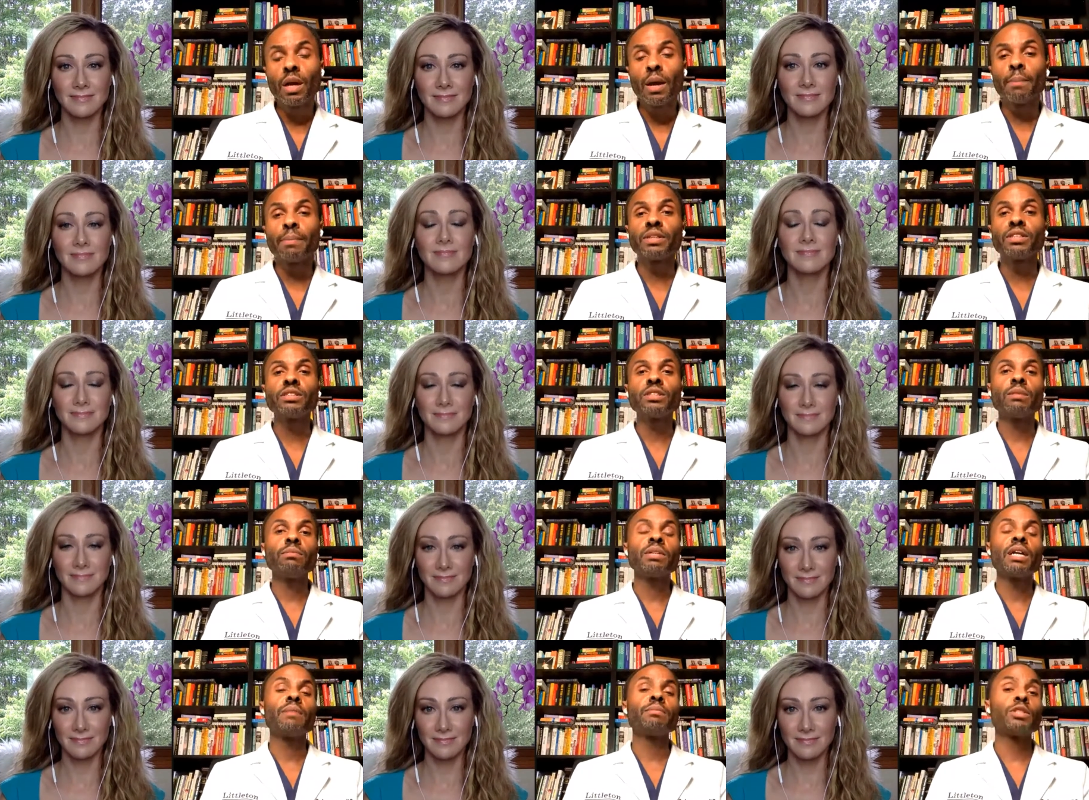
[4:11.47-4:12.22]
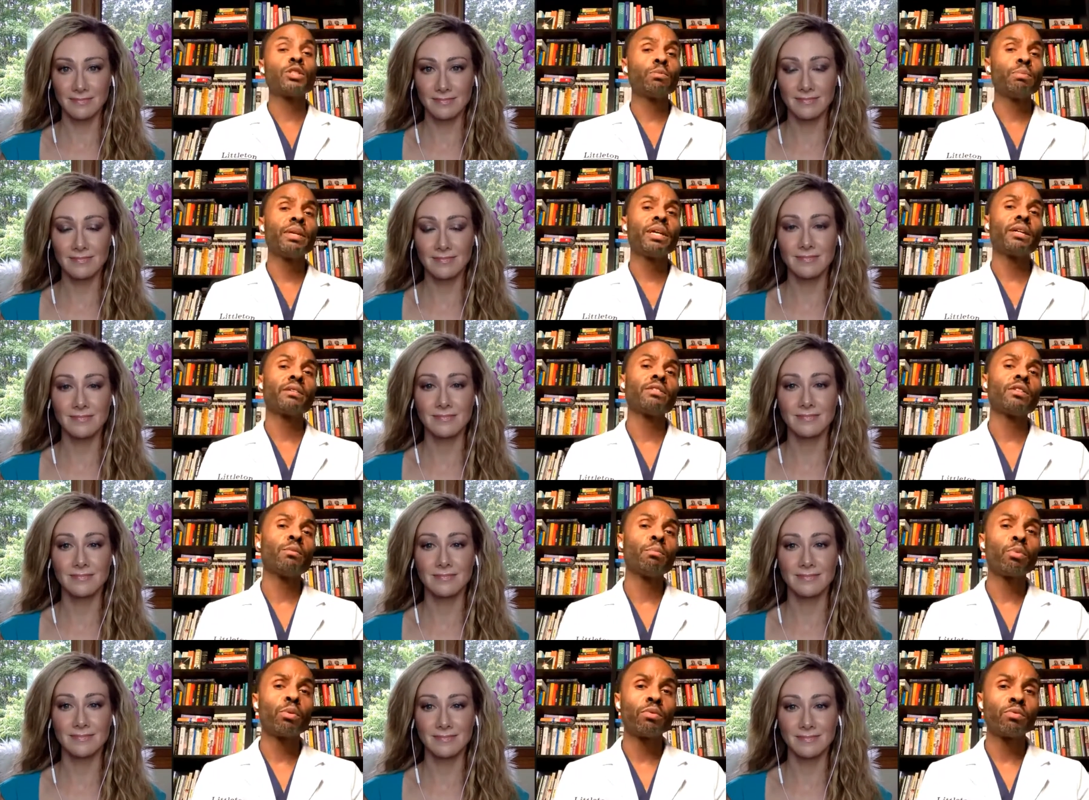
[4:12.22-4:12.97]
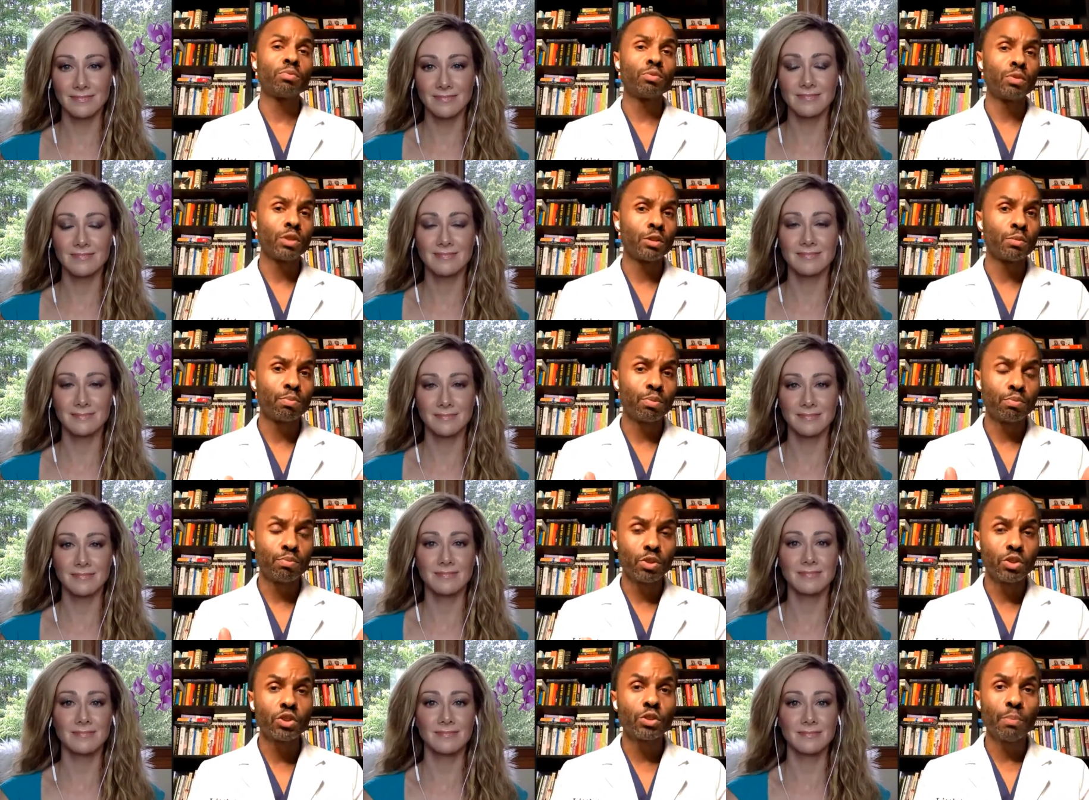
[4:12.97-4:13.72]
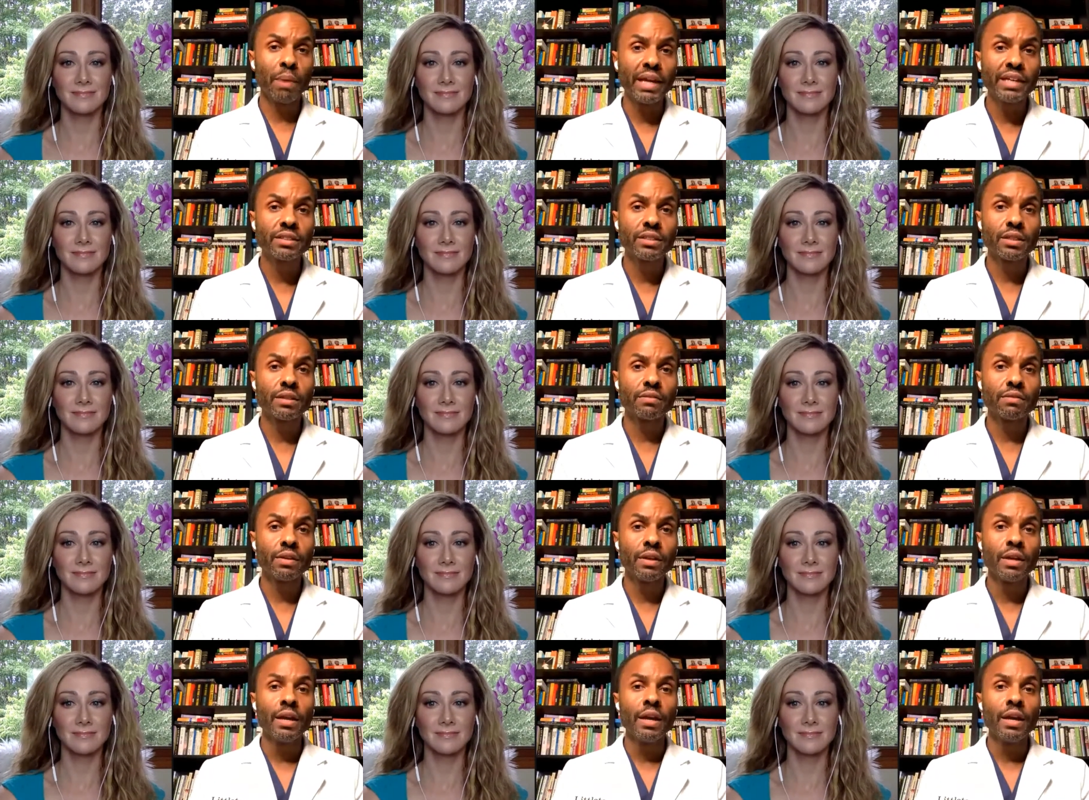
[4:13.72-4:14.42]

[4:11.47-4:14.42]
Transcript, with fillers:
Speaker 1: but sometimes it's because of per- uh, perspective